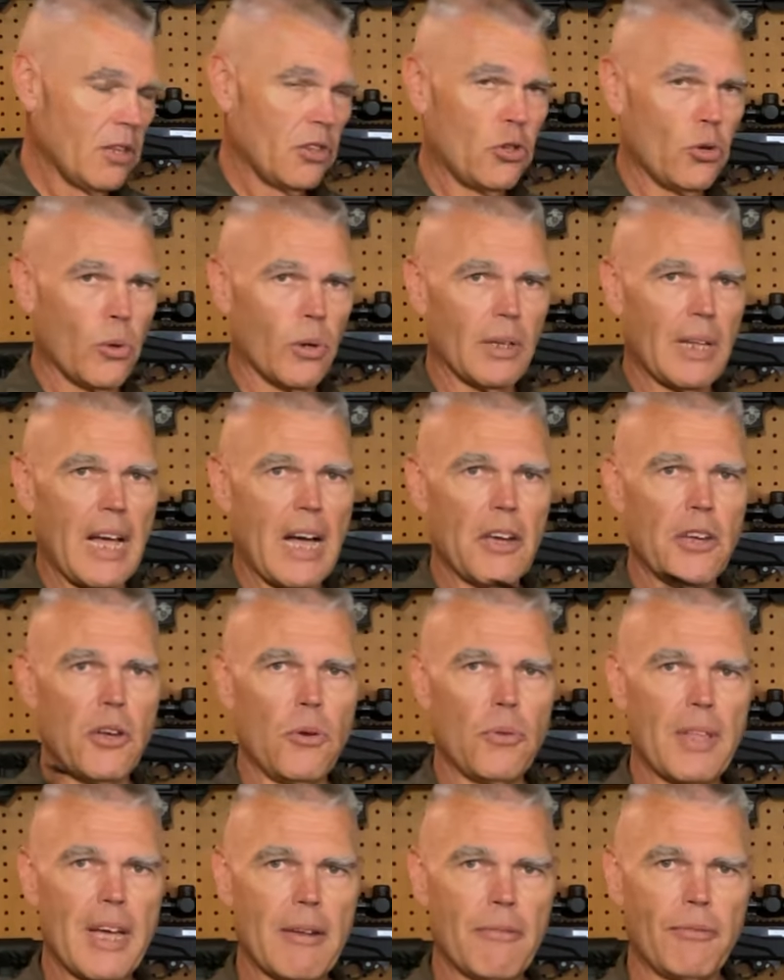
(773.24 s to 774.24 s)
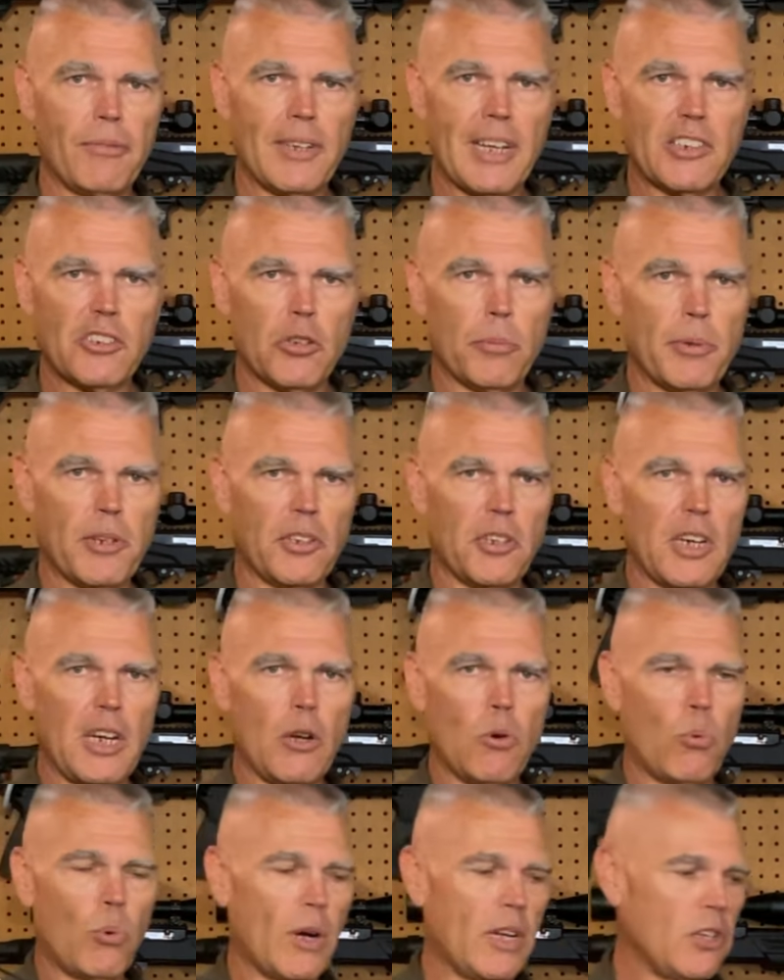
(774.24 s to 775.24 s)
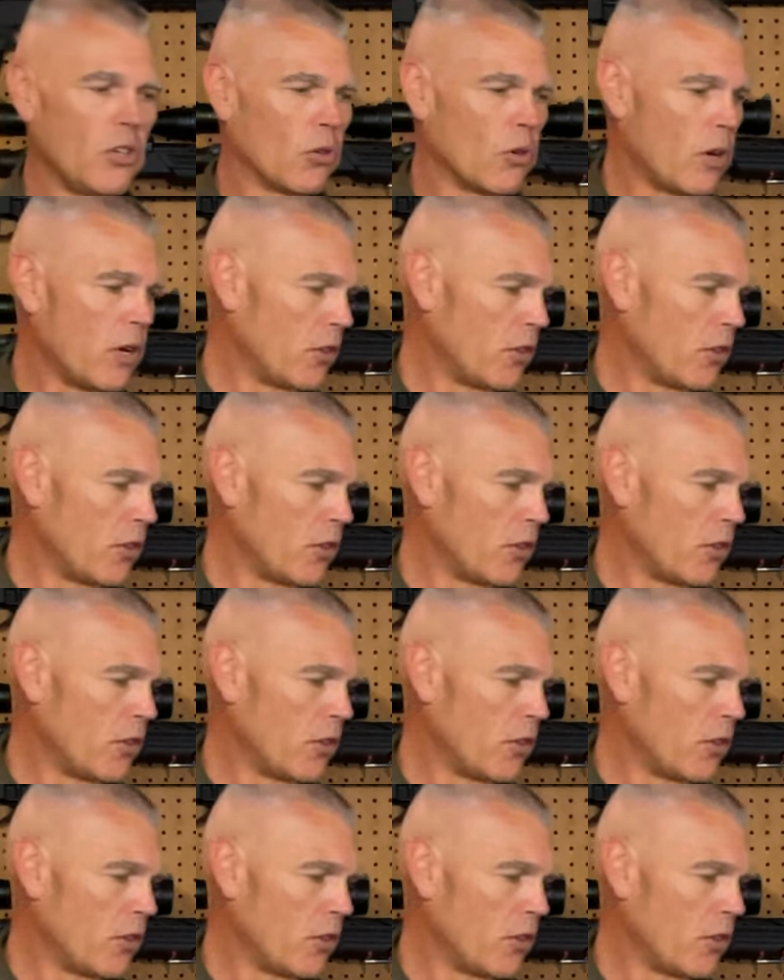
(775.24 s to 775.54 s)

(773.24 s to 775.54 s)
to allow you that flexibility when you're